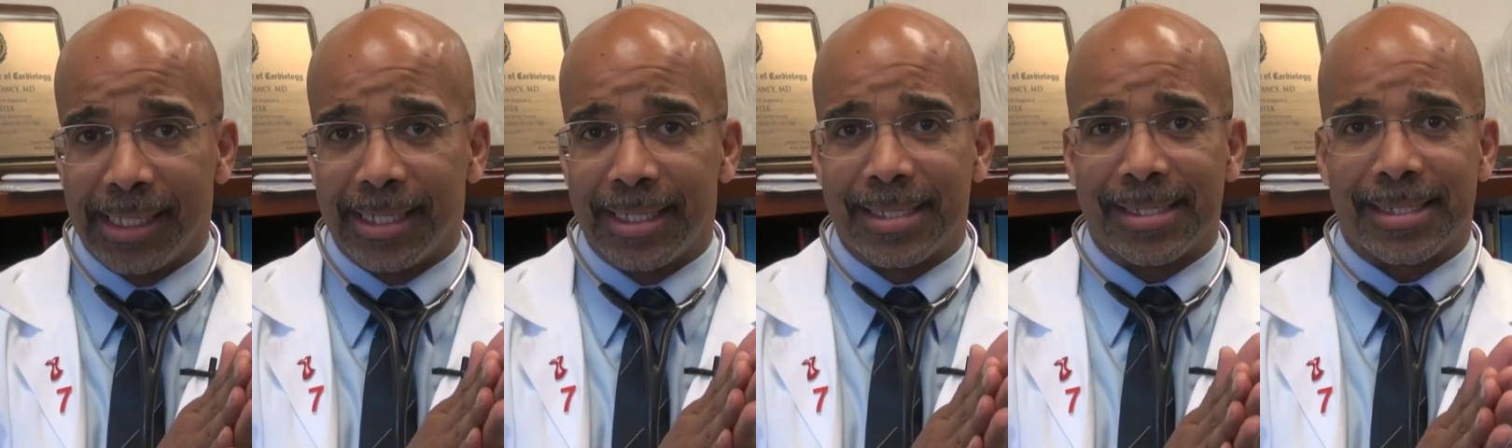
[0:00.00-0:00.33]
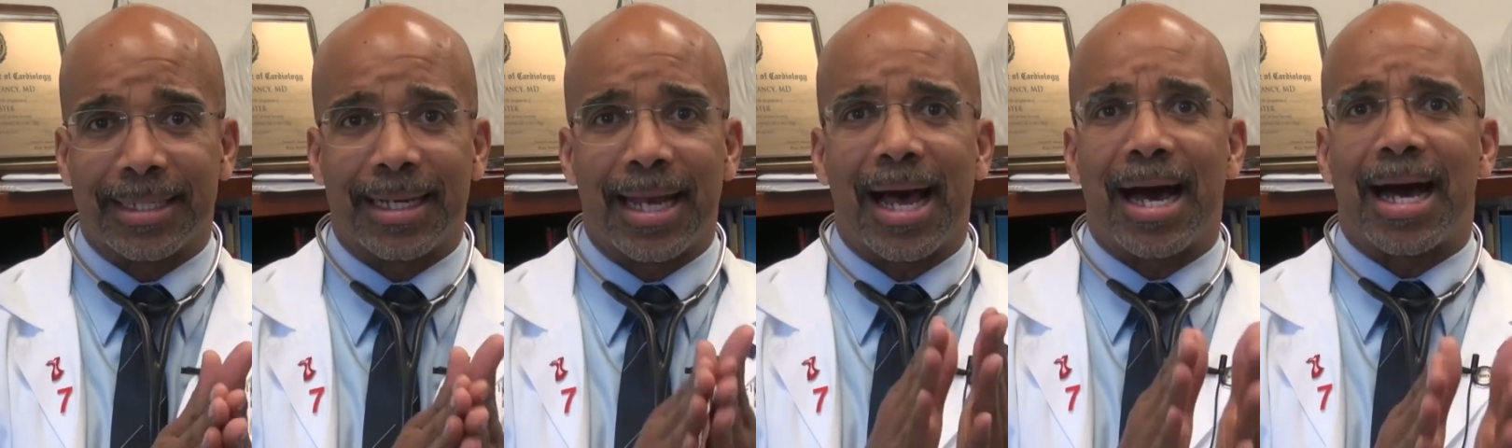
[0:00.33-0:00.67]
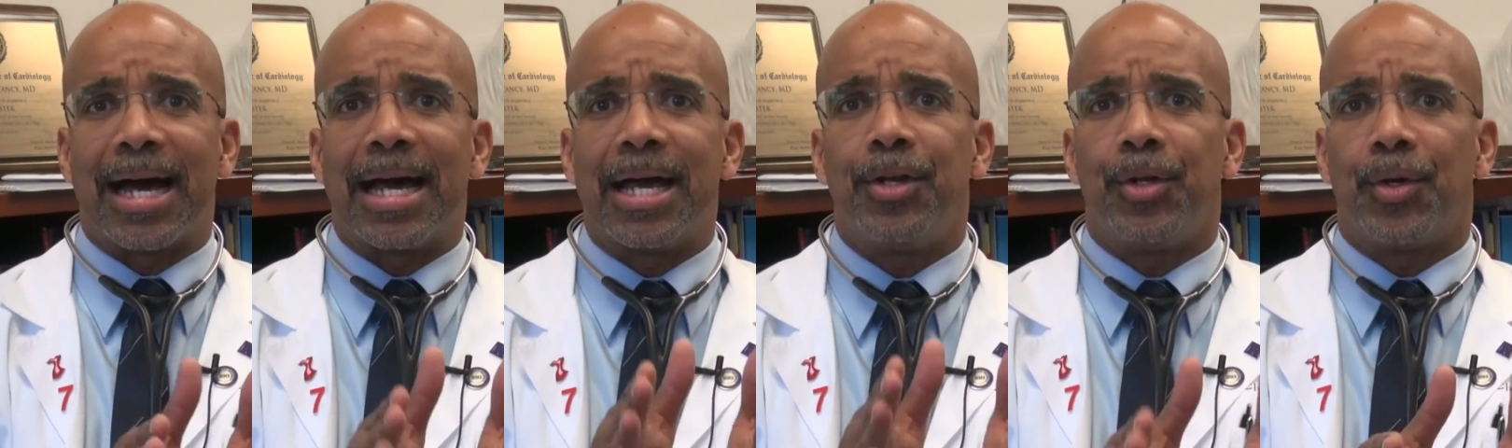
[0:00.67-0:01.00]
is that
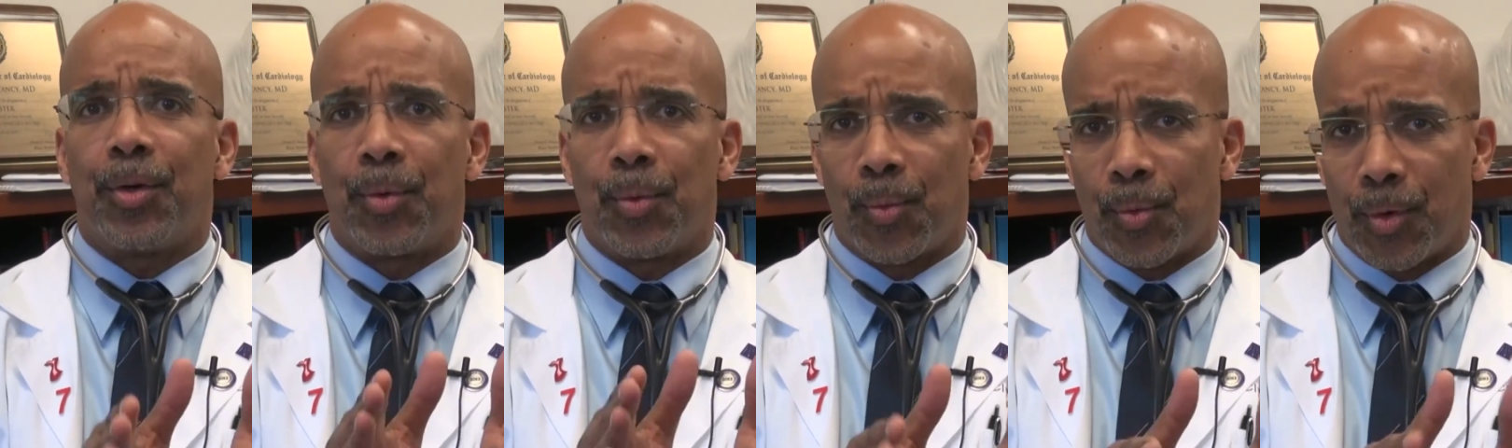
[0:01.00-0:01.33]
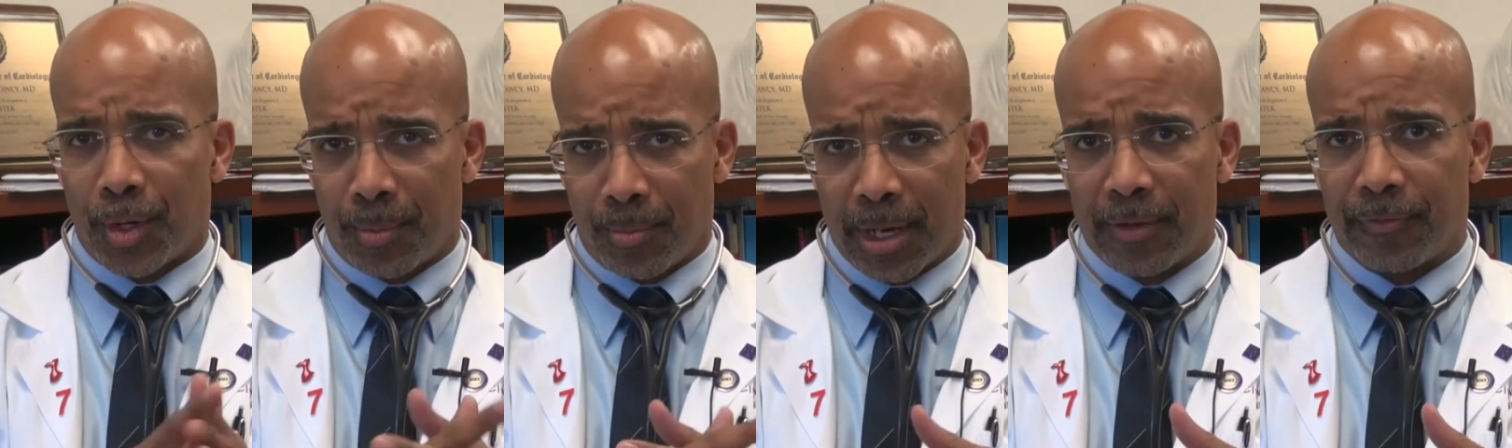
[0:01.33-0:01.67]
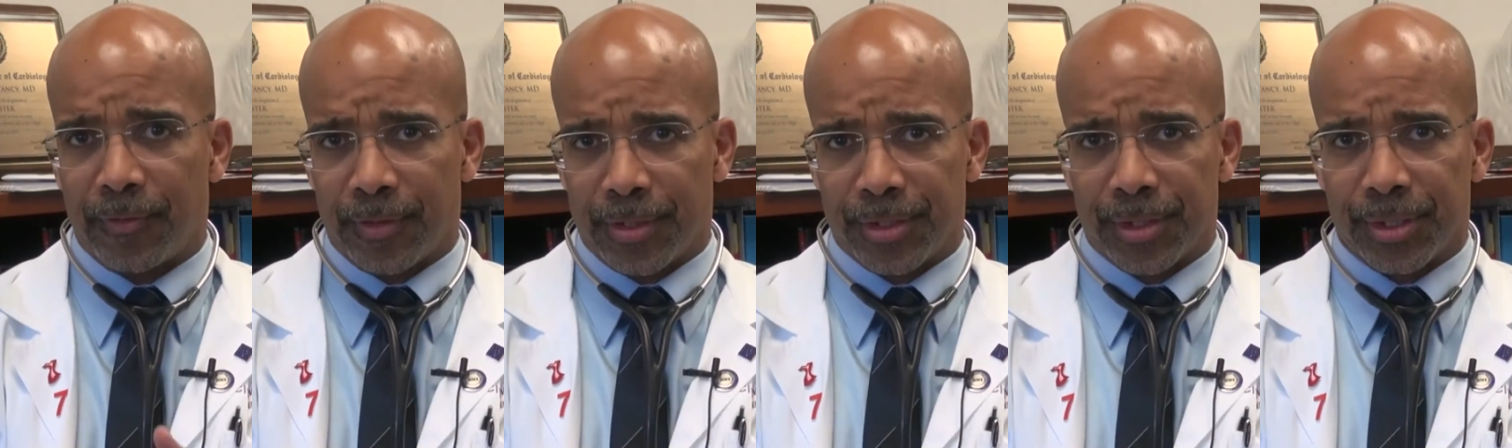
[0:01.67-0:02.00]
I don't want my
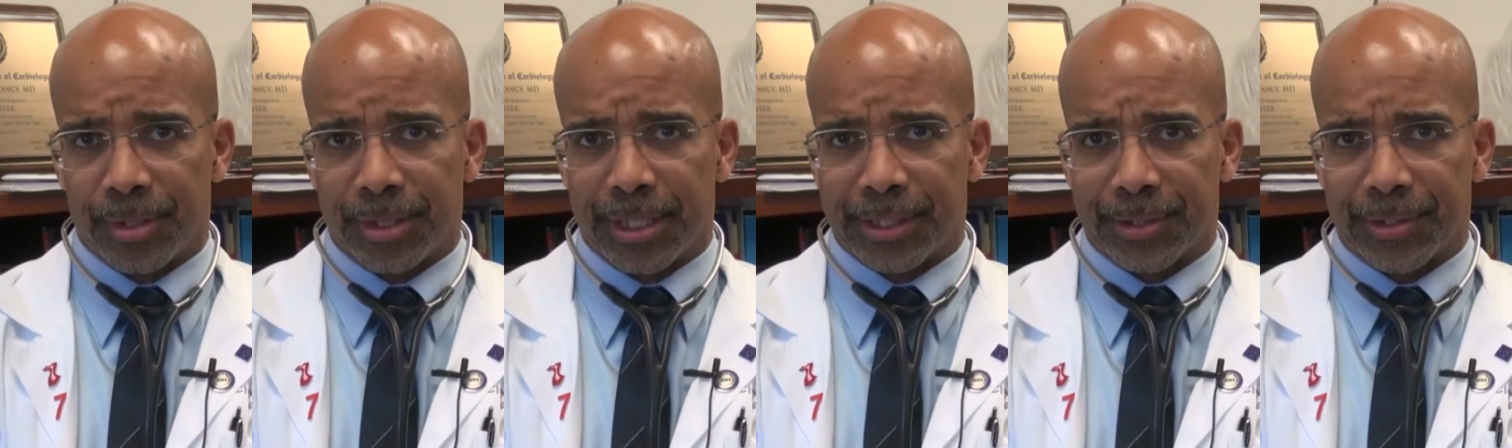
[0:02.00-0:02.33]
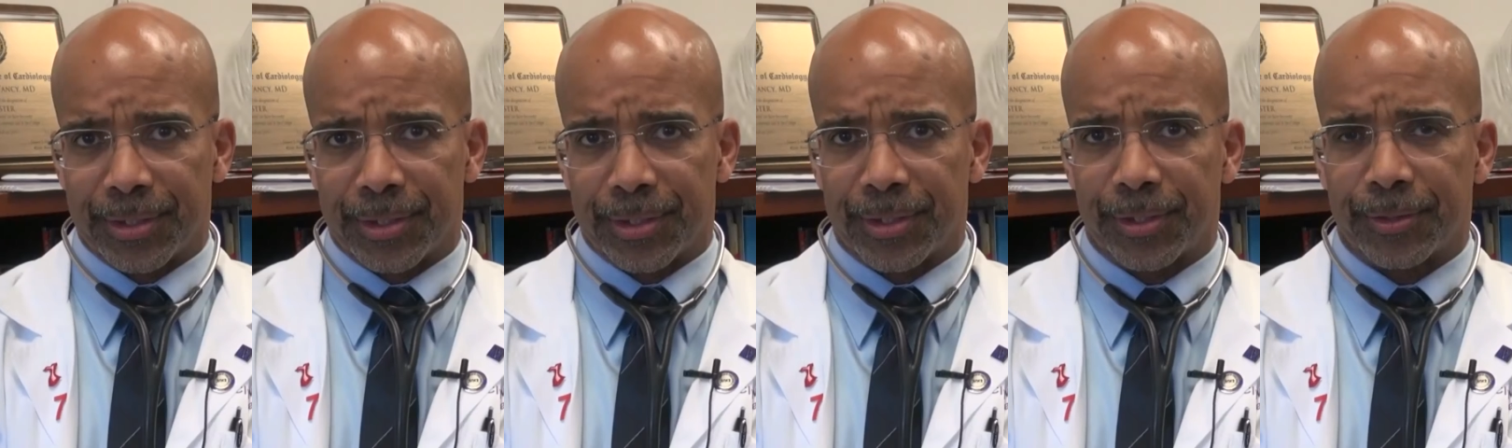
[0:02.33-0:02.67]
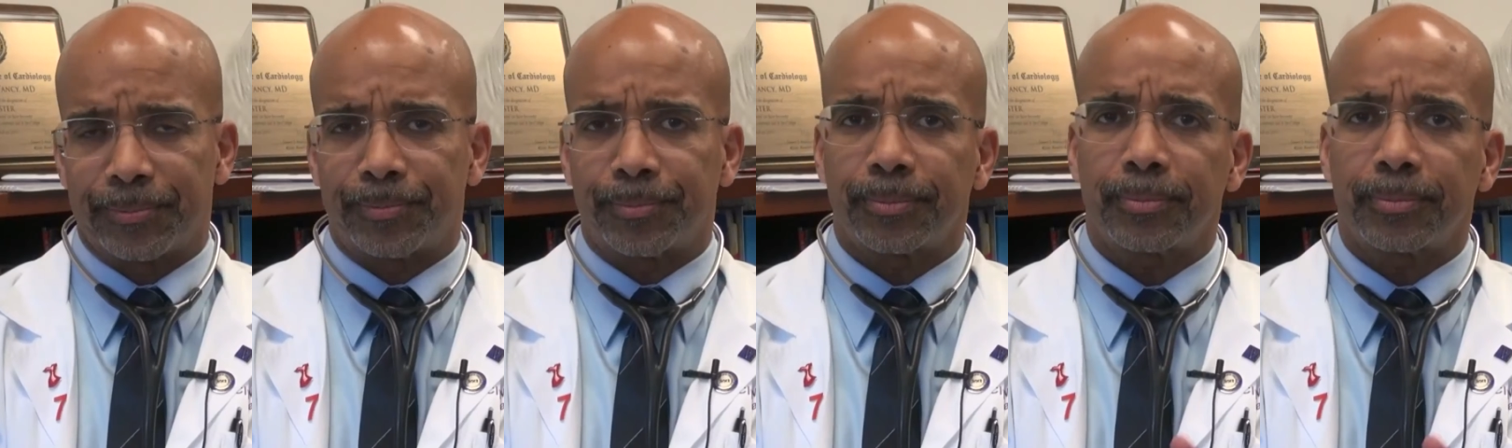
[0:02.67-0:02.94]
friends in Texas